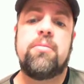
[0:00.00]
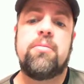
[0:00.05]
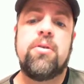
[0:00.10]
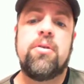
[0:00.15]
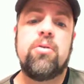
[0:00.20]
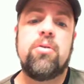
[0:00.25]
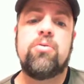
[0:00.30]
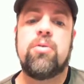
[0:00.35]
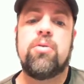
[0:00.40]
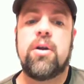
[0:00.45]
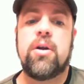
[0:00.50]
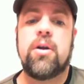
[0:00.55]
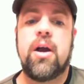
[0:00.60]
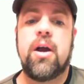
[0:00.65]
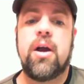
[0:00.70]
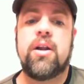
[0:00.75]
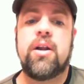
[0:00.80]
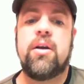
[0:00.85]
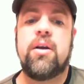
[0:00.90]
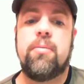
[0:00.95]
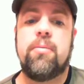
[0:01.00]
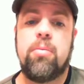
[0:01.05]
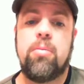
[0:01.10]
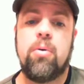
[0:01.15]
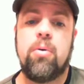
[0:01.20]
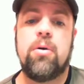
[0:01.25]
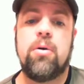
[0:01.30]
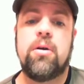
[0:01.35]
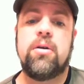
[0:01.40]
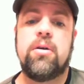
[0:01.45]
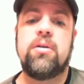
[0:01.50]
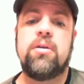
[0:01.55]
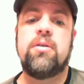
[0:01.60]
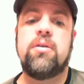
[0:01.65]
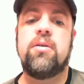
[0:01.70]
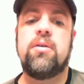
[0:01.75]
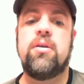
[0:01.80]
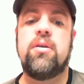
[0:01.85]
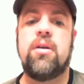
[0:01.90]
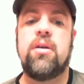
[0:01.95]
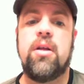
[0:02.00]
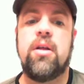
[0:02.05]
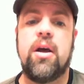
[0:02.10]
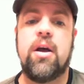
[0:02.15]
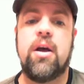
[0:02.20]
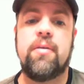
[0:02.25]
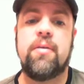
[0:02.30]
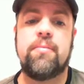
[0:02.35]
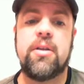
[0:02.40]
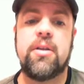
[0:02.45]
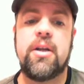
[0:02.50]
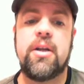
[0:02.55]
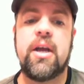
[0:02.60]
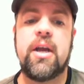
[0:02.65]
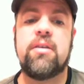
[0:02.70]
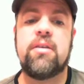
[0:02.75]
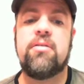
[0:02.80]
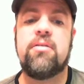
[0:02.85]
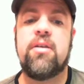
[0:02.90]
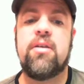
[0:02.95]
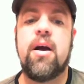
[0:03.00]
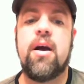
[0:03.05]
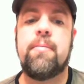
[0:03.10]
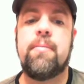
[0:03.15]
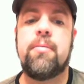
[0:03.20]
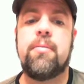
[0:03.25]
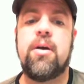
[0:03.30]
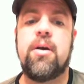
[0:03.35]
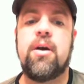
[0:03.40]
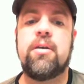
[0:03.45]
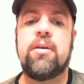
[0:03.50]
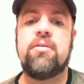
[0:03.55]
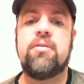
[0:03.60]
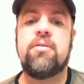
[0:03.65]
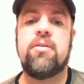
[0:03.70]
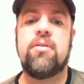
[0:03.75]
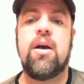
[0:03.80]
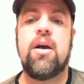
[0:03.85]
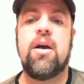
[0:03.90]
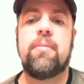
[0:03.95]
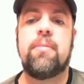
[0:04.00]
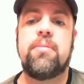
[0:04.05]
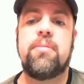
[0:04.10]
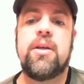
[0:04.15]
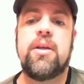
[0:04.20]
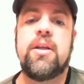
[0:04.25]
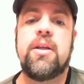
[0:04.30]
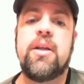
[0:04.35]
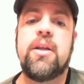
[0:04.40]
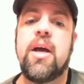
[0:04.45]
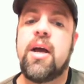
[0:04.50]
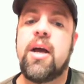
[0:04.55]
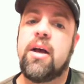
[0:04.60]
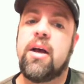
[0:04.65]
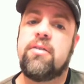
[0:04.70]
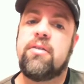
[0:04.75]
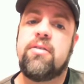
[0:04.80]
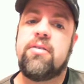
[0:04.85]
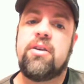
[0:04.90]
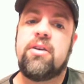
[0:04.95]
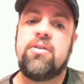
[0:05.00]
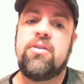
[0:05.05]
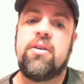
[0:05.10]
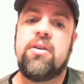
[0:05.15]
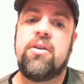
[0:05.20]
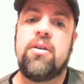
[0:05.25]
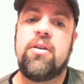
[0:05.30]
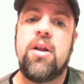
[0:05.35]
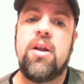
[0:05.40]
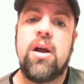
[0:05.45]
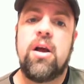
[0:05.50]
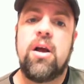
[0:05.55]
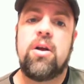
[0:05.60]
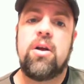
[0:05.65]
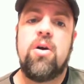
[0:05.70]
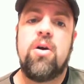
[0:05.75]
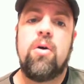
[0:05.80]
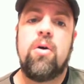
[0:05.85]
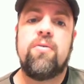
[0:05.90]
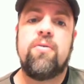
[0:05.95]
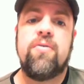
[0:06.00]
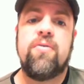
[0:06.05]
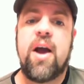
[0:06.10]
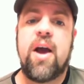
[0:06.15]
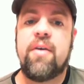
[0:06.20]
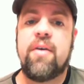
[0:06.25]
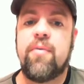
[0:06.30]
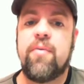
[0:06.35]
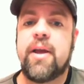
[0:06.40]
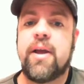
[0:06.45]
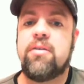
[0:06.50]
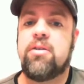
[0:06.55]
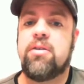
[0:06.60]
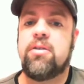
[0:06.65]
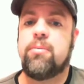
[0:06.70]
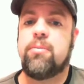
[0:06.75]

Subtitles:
Those were kind of important. The next stop, I stopped in a session called 5 Ways to